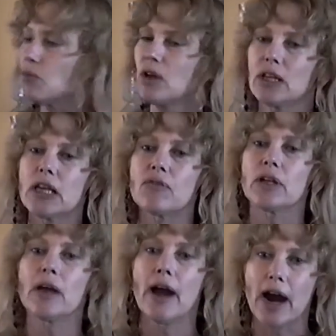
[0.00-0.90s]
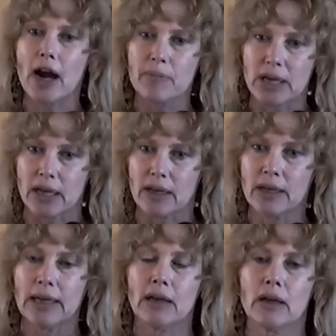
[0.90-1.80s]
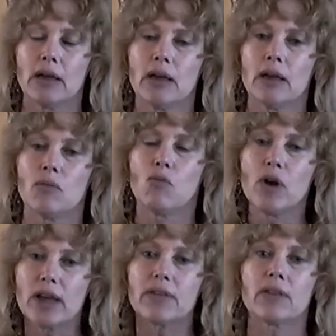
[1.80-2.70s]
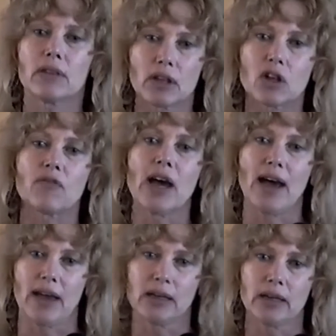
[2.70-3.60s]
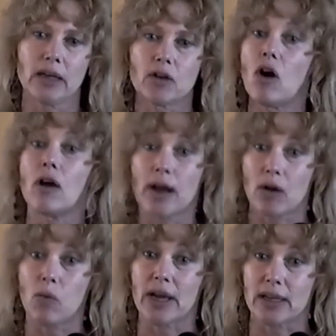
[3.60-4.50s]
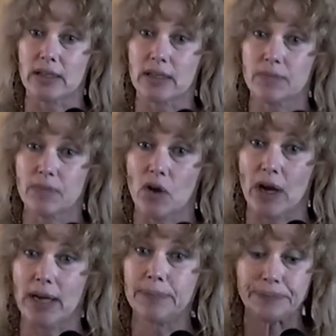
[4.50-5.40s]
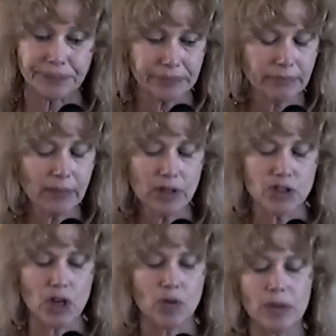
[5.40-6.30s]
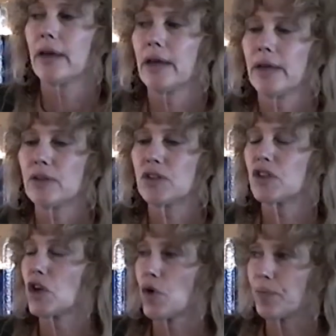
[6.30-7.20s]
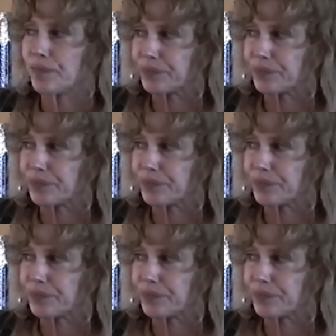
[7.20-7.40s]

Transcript: We live in harmony with the divine in all our ways, all right? So so,